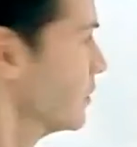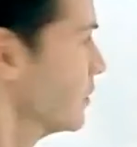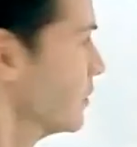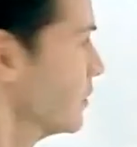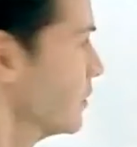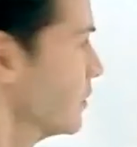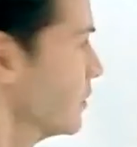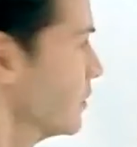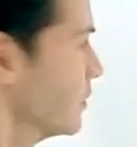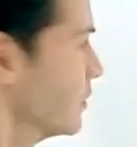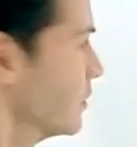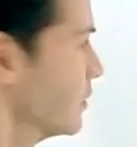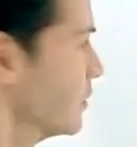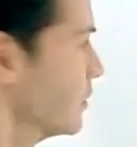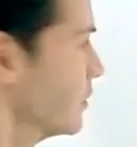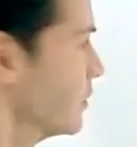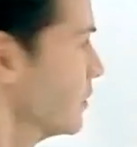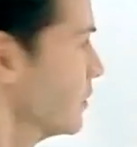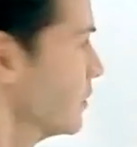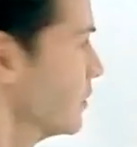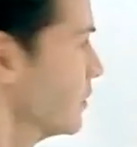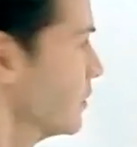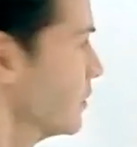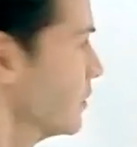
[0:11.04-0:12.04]

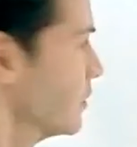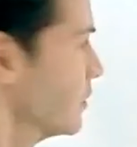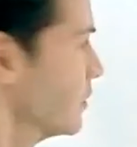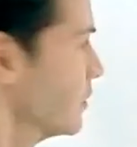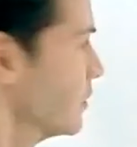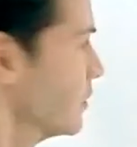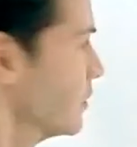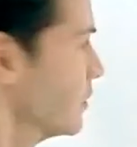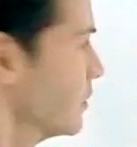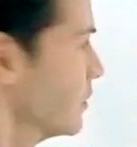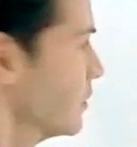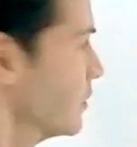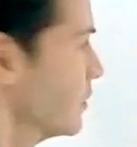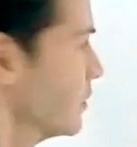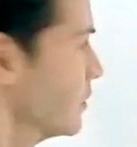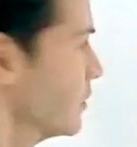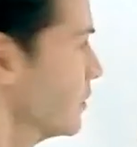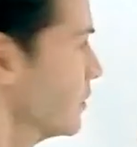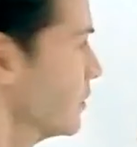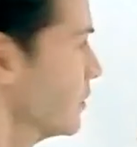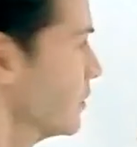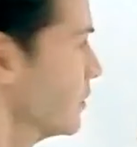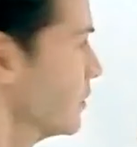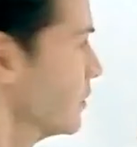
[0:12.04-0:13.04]

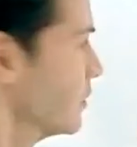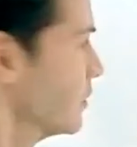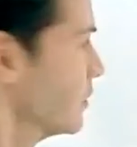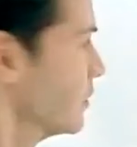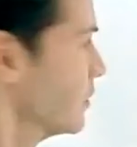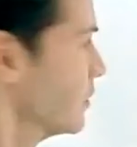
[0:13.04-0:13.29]
[no speech]